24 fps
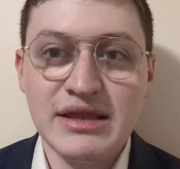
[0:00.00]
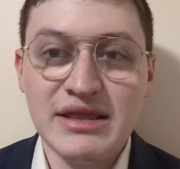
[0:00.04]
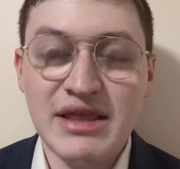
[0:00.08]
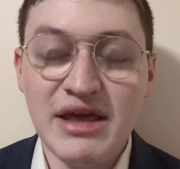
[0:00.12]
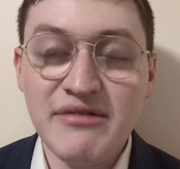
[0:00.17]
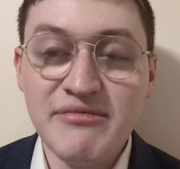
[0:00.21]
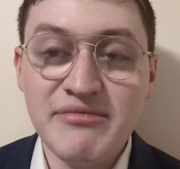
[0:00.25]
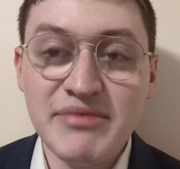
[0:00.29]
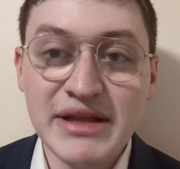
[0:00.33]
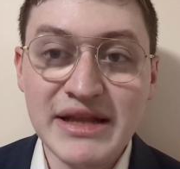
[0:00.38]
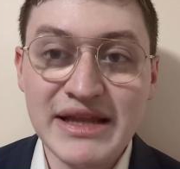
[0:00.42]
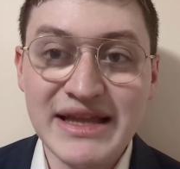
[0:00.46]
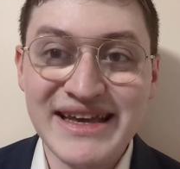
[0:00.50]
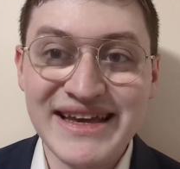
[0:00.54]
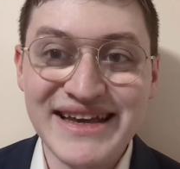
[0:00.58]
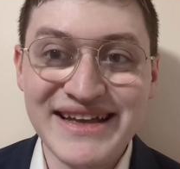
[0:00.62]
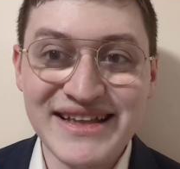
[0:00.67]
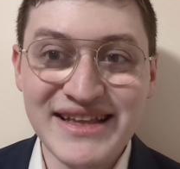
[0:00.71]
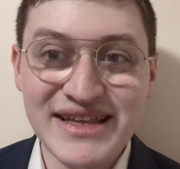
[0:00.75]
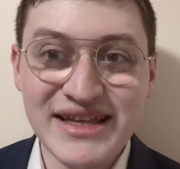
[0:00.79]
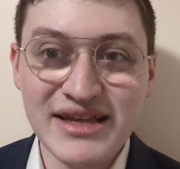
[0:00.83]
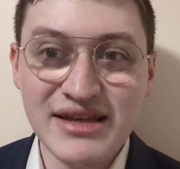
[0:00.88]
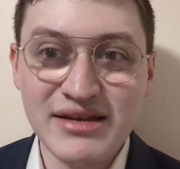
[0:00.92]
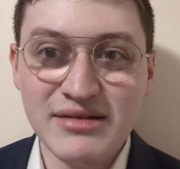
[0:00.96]
They've been
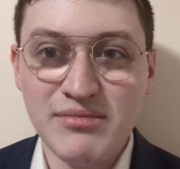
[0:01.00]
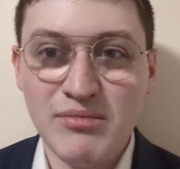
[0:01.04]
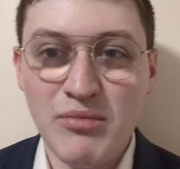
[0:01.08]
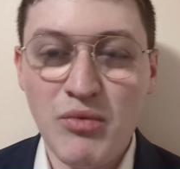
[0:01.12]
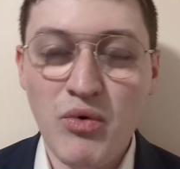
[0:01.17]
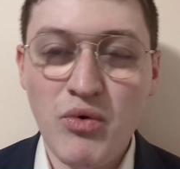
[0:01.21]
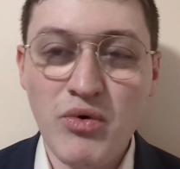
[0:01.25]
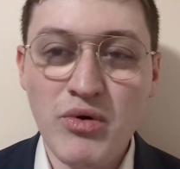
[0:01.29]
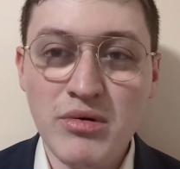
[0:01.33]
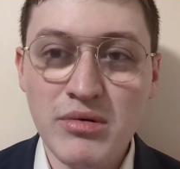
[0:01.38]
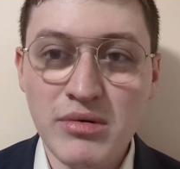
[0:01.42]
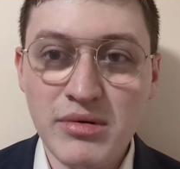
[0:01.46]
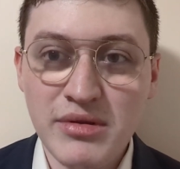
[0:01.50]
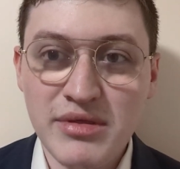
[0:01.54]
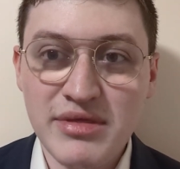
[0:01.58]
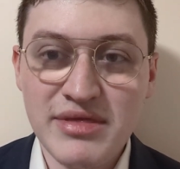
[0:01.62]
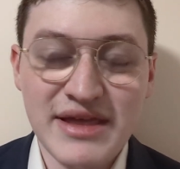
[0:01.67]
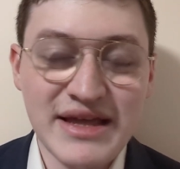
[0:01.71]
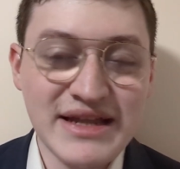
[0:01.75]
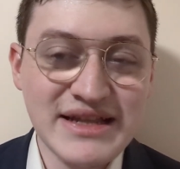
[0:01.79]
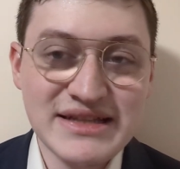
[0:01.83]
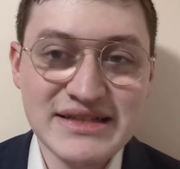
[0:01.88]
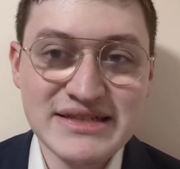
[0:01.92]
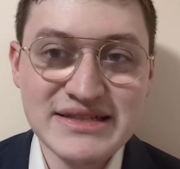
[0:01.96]
killing more
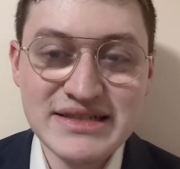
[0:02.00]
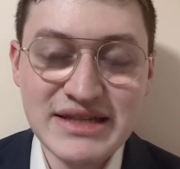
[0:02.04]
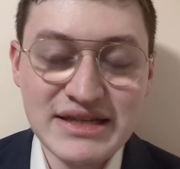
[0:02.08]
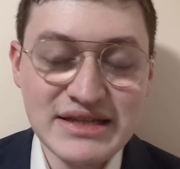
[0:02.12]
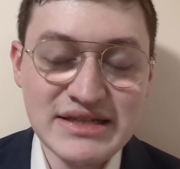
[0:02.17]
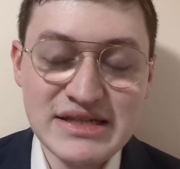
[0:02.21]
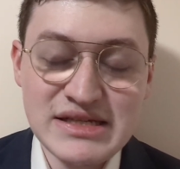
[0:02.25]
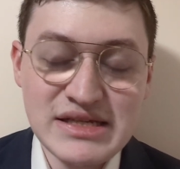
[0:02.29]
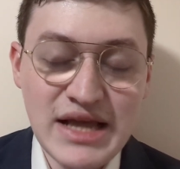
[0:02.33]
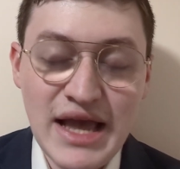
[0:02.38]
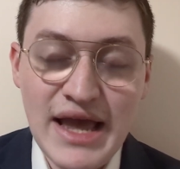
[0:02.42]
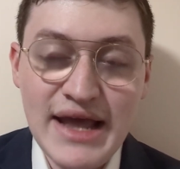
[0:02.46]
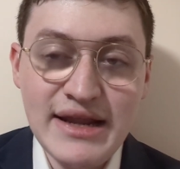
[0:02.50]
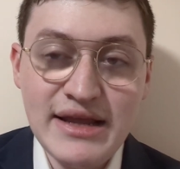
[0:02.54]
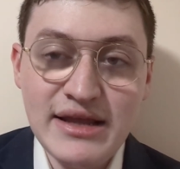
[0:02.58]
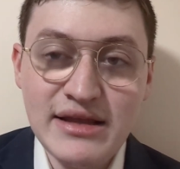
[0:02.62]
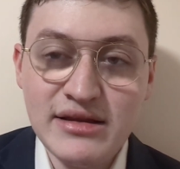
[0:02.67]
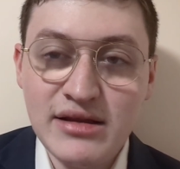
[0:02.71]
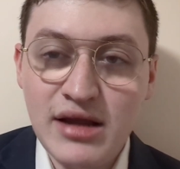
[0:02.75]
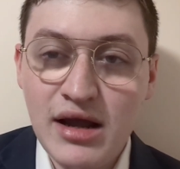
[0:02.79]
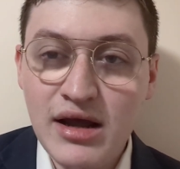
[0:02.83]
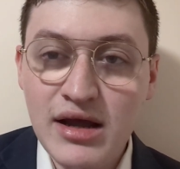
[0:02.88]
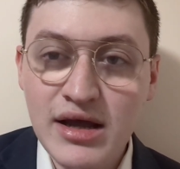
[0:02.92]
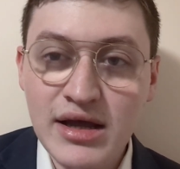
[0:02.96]
than uh,
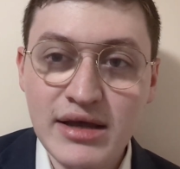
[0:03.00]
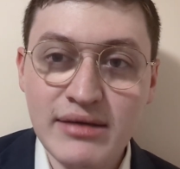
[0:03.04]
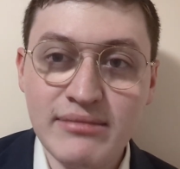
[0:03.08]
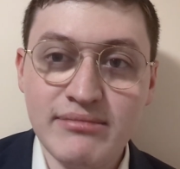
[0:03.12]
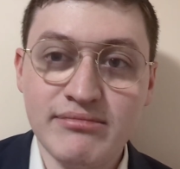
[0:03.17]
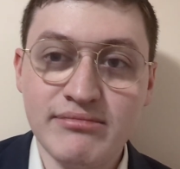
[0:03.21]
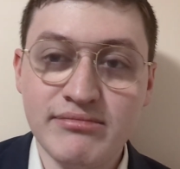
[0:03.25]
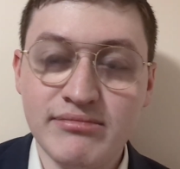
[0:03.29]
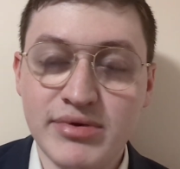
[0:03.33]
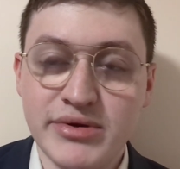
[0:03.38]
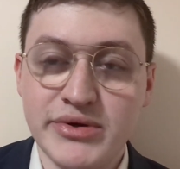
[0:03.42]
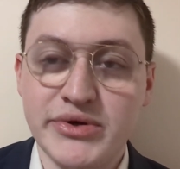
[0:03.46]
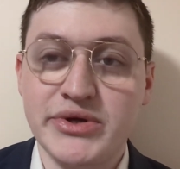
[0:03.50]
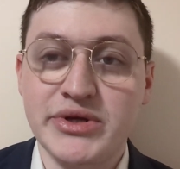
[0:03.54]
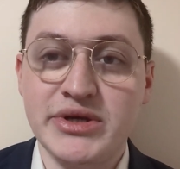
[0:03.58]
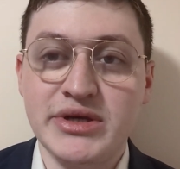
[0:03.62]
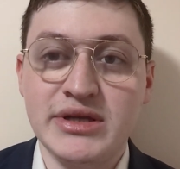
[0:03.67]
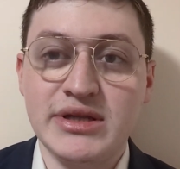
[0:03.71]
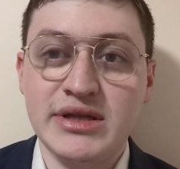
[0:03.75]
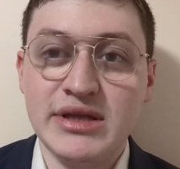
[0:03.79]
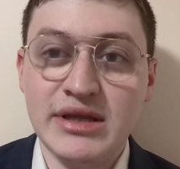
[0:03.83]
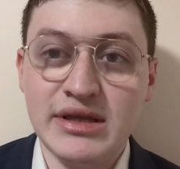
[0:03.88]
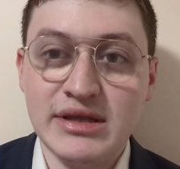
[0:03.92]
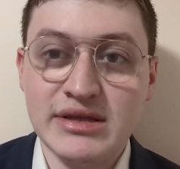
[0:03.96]
any time
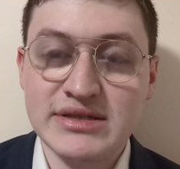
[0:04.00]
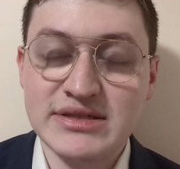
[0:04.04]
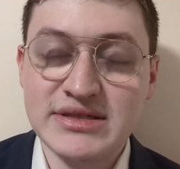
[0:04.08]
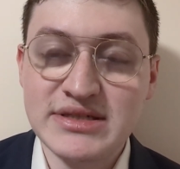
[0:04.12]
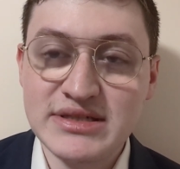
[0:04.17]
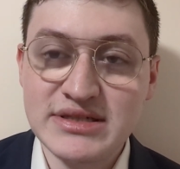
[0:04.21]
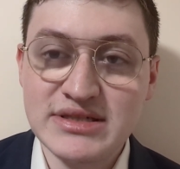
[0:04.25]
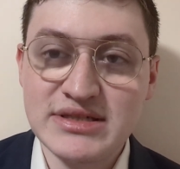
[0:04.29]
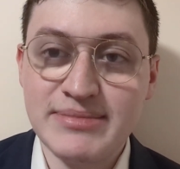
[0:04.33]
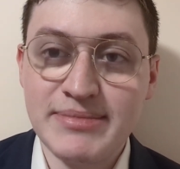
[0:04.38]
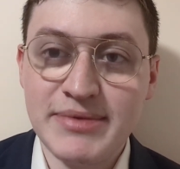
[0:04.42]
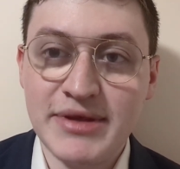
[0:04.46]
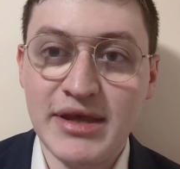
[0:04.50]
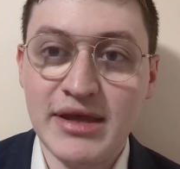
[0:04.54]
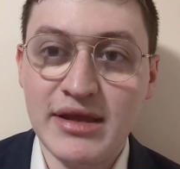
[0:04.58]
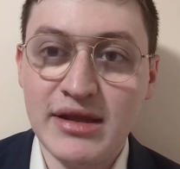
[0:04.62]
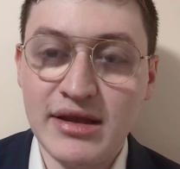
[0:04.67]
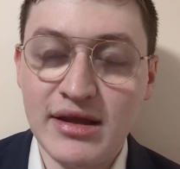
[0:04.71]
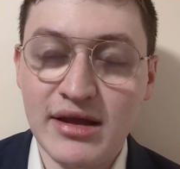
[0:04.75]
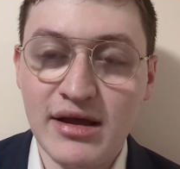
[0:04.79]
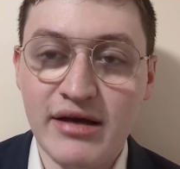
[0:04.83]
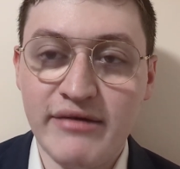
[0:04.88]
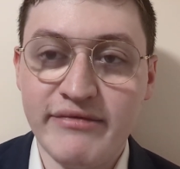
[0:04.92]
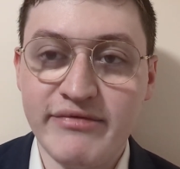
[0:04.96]
period since the
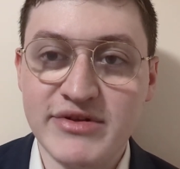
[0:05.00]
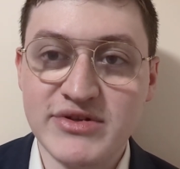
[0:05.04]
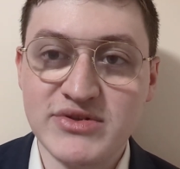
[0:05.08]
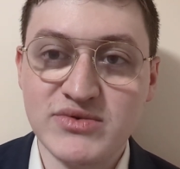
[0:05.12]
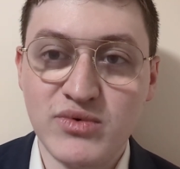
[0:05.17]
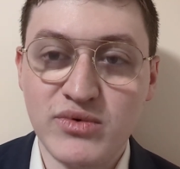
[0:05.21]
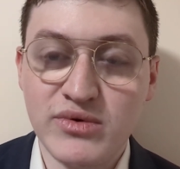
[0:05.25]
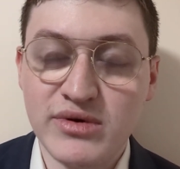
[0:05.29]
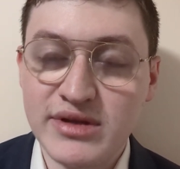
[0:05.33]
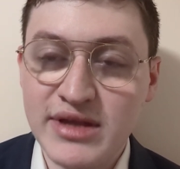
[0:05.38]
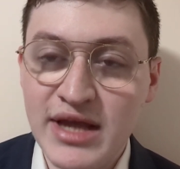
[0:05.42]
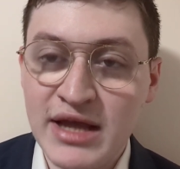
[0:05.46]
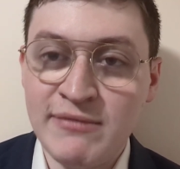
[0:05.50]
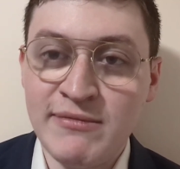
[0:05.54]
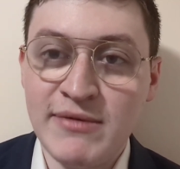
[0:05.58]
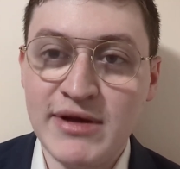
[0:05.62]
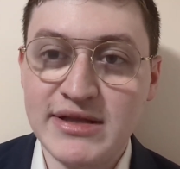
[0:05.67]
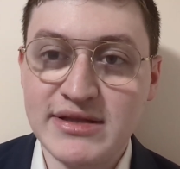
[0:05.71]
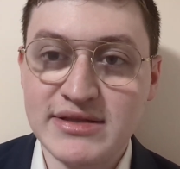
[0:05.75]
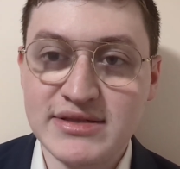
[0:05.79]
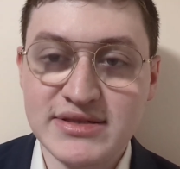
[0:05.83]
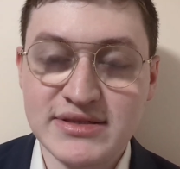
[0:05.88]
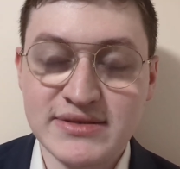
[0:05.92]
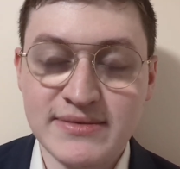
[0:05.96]
beginning of this war in 10
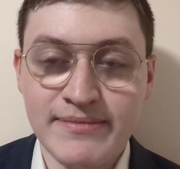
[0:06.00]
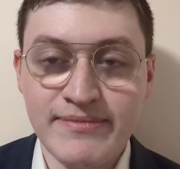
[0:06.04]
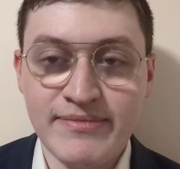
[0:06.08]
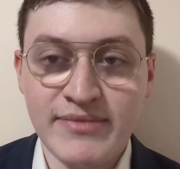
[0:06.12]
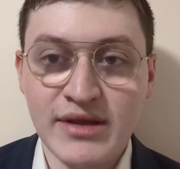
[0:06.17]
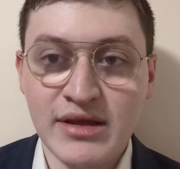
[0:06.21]
months.